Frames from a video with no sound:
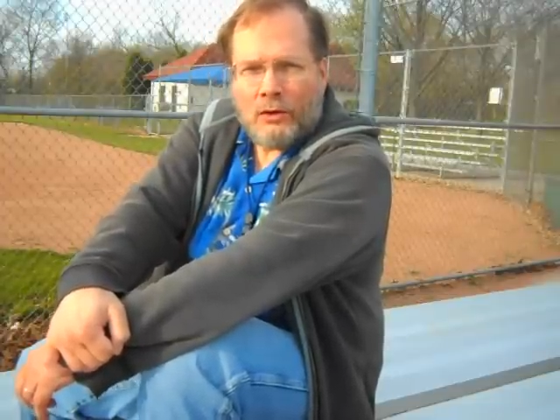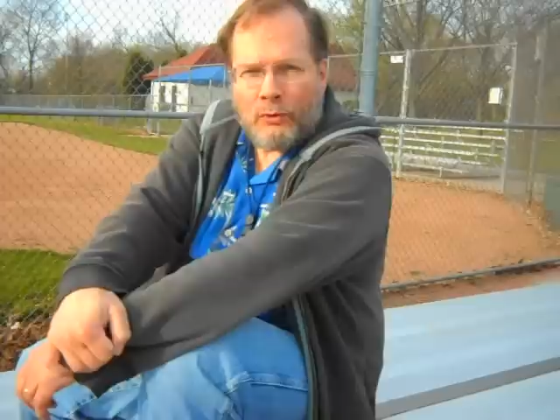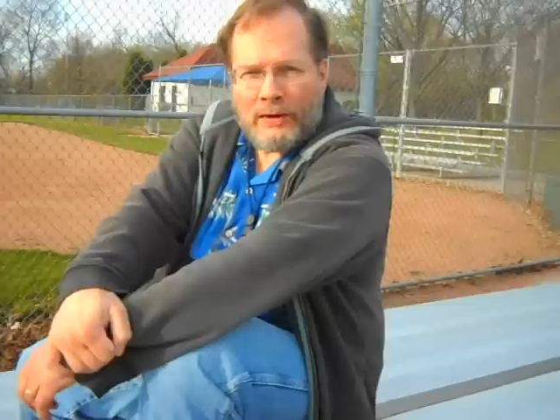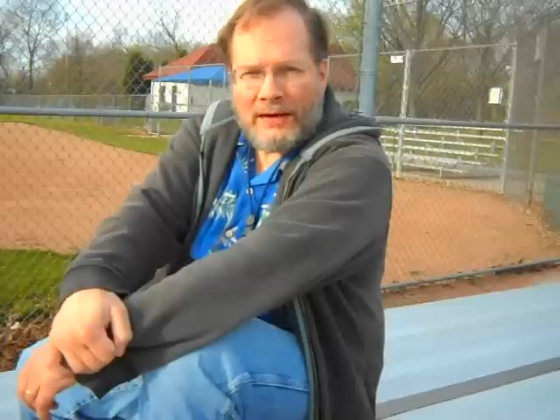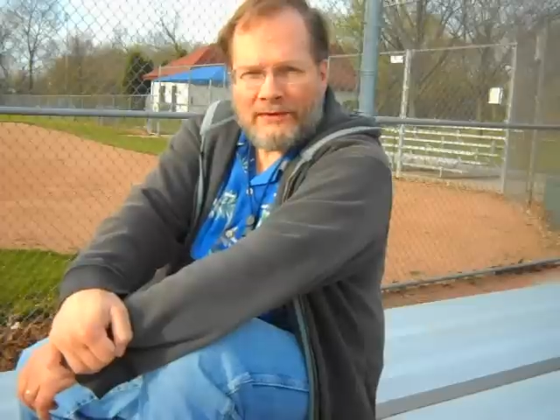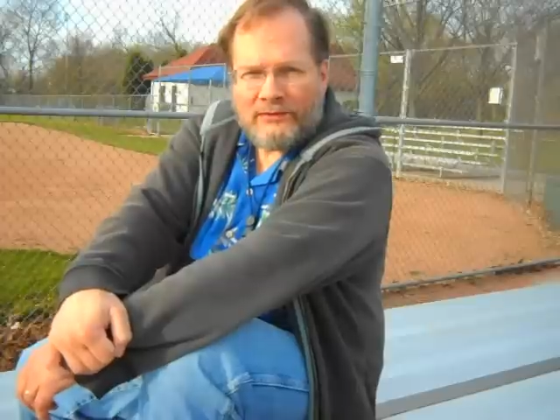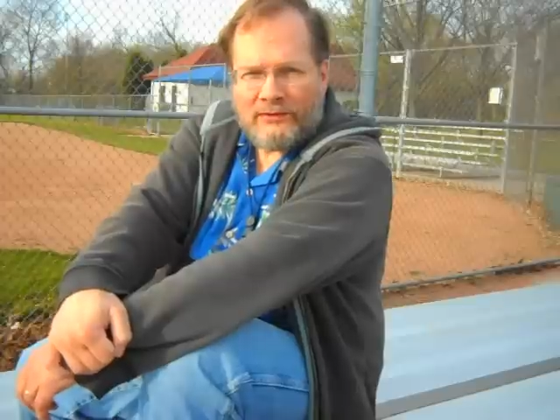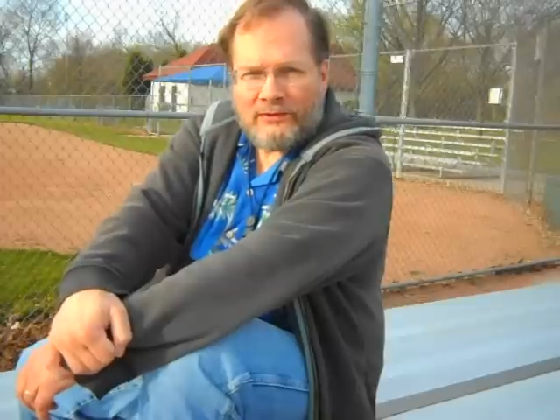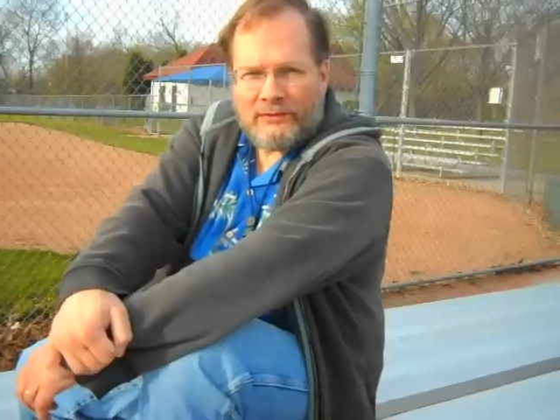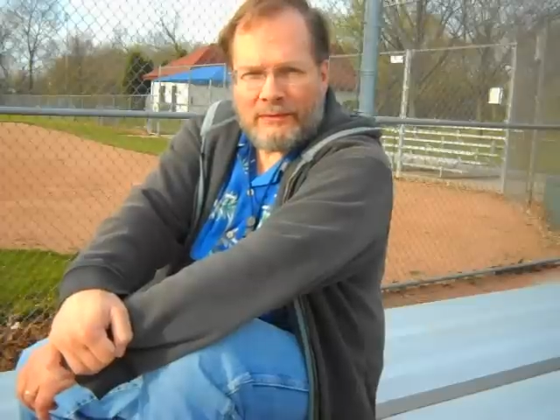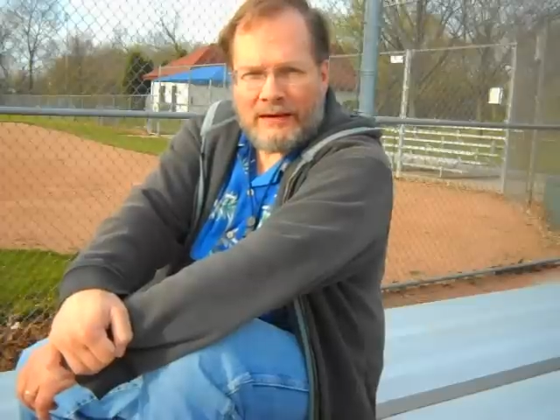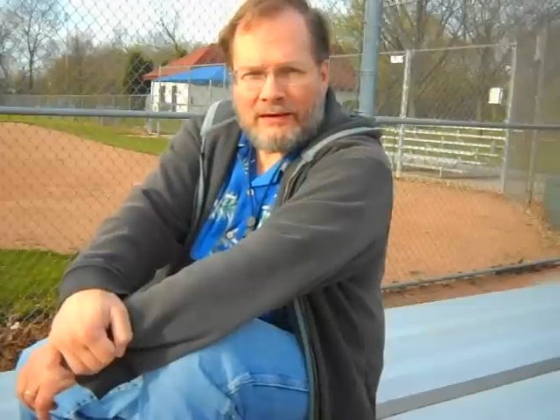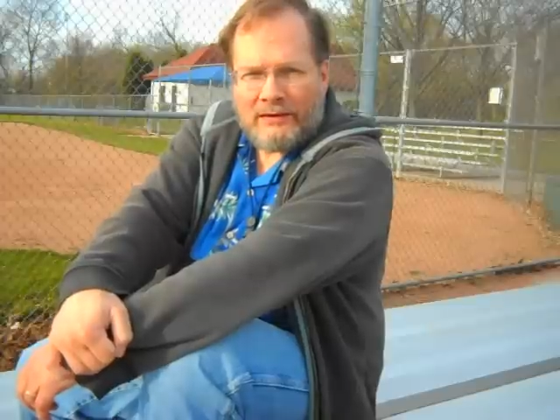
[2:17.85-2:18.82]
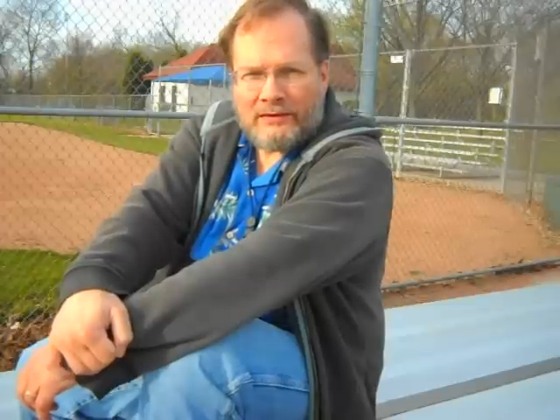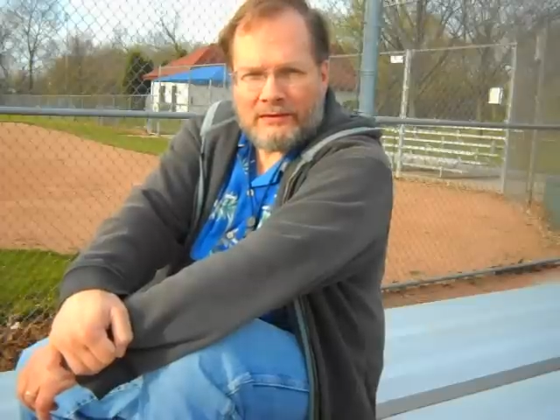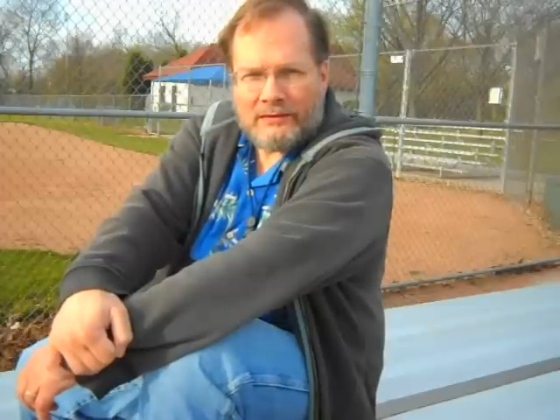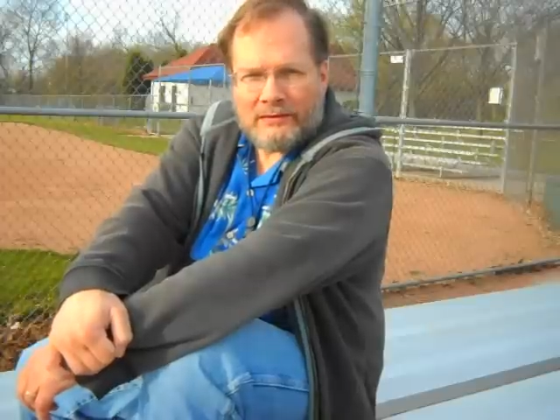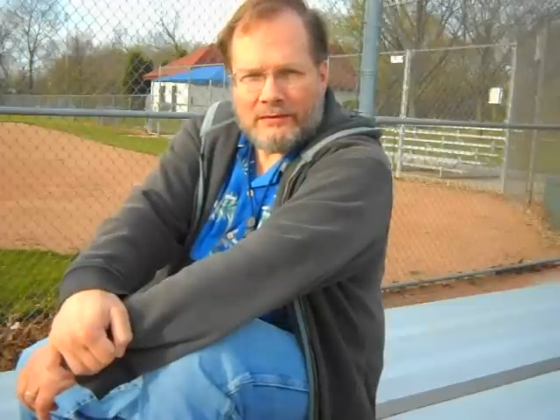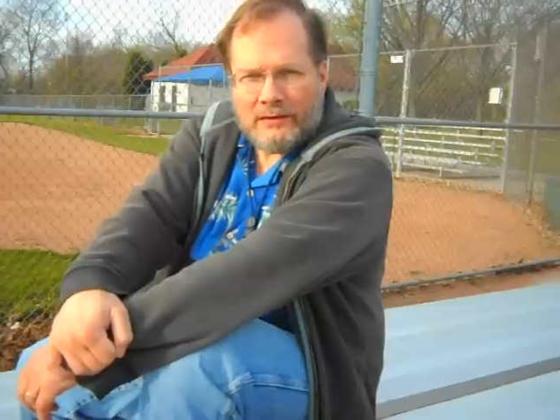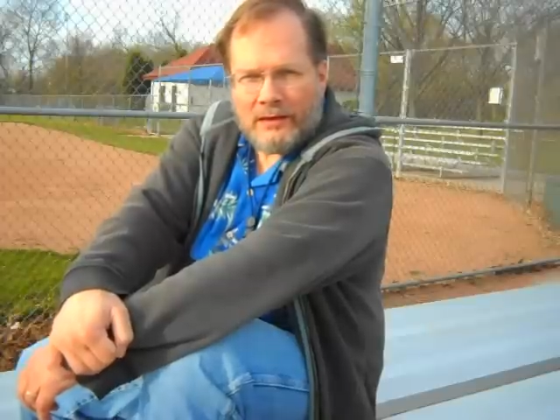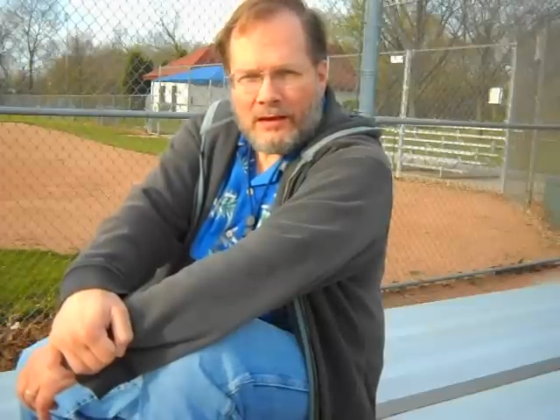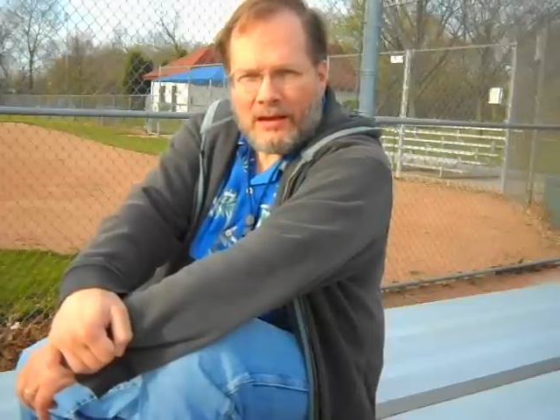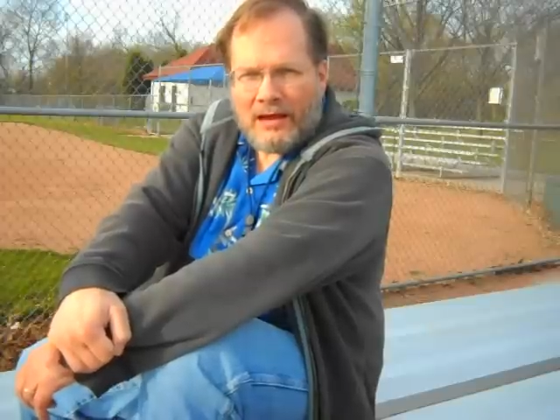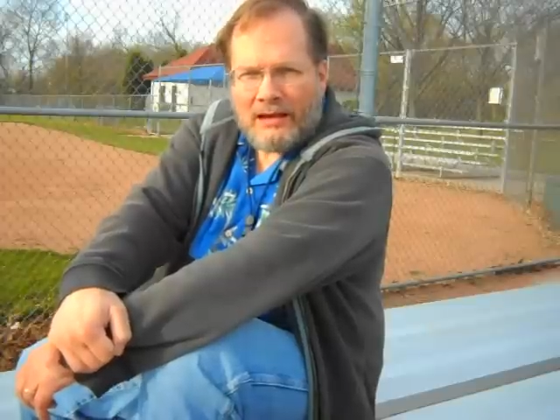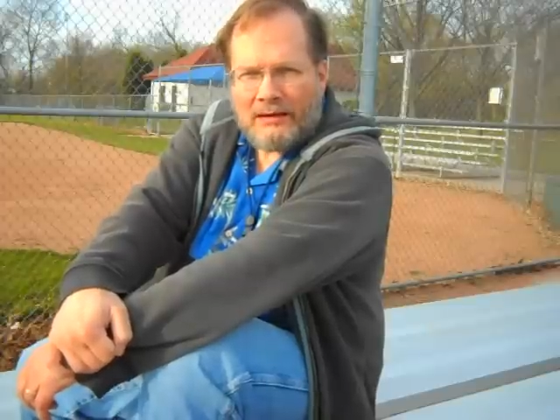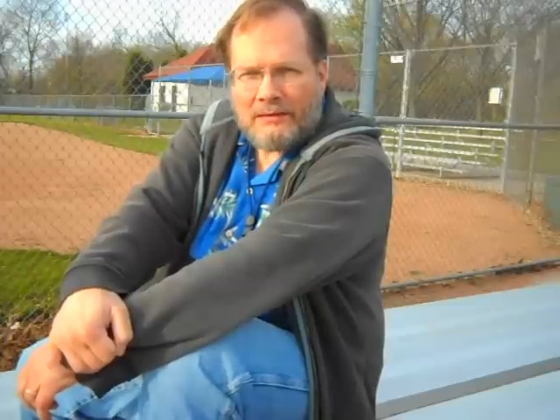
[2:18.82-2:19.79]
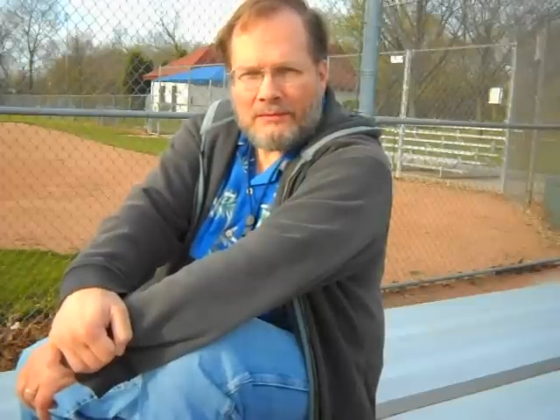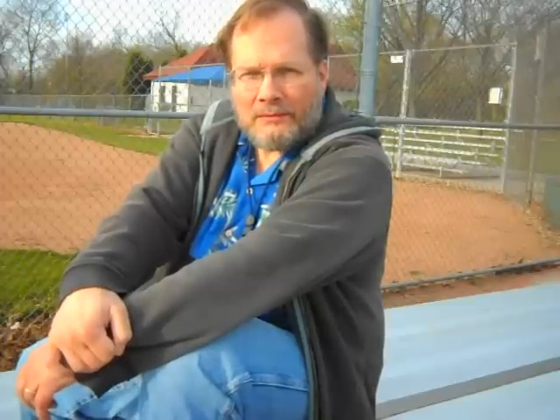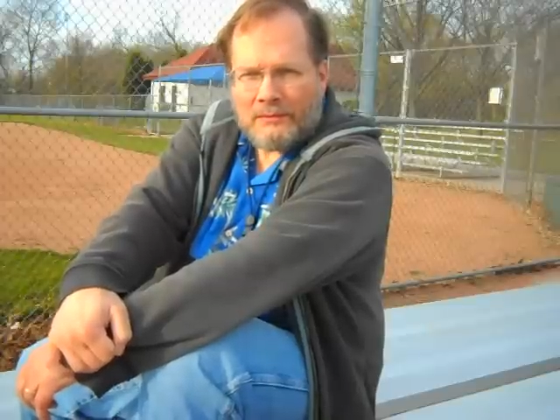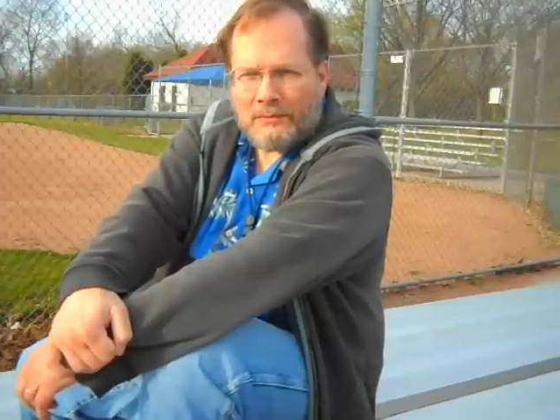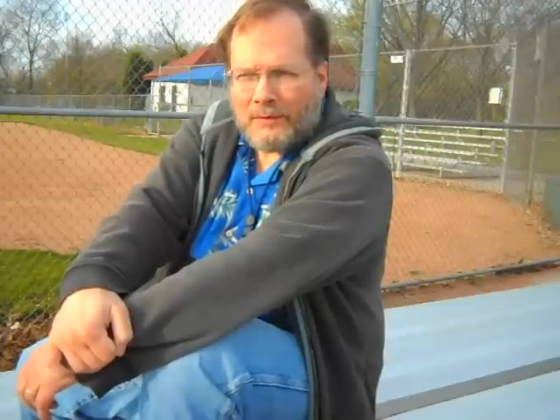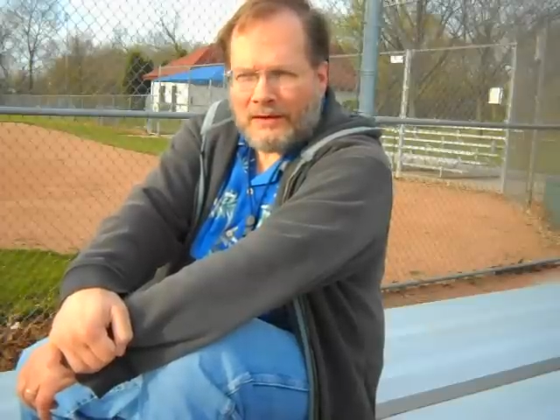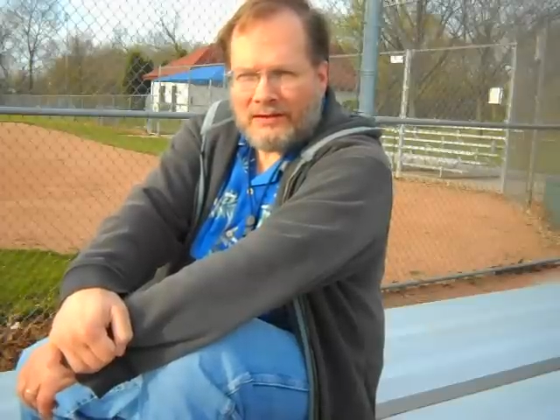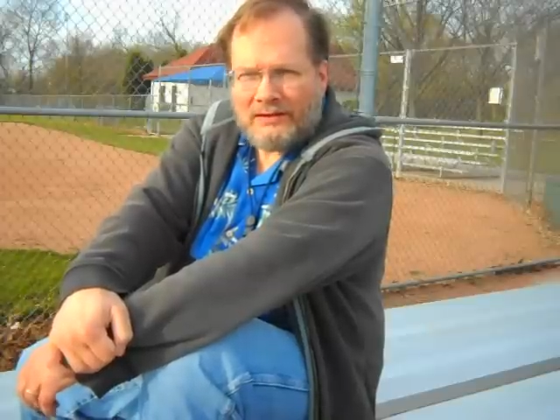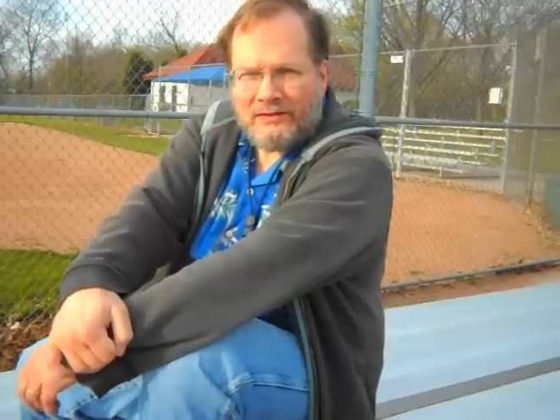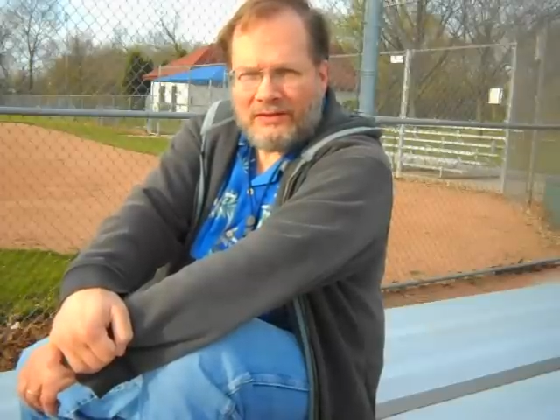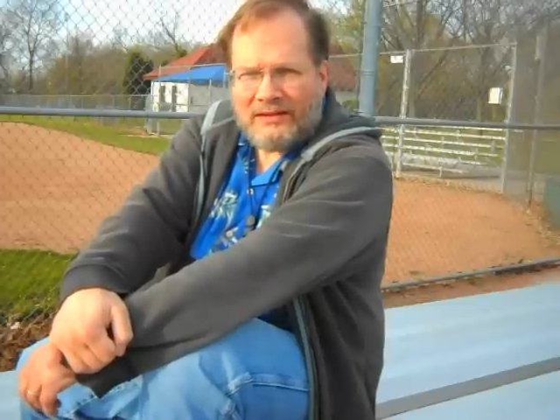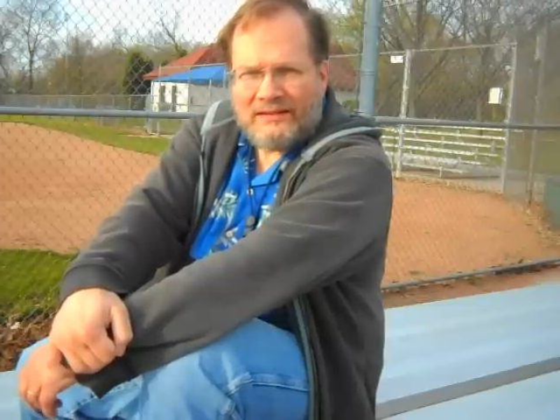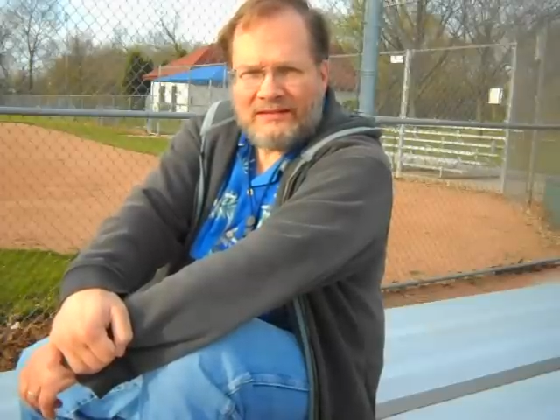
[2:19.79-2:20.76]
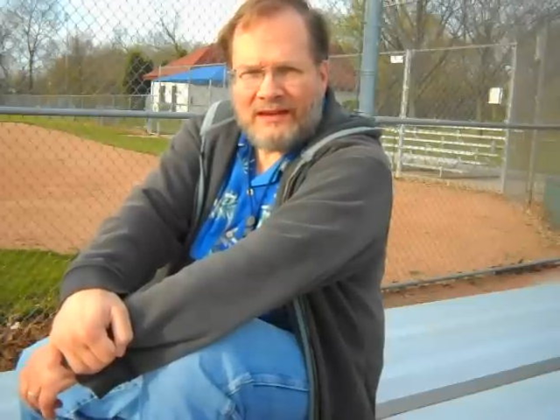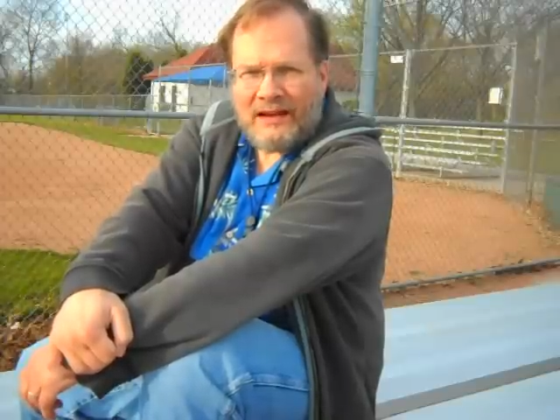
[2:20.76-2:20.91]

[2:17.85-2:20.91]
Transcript: who has to surrender? And what do they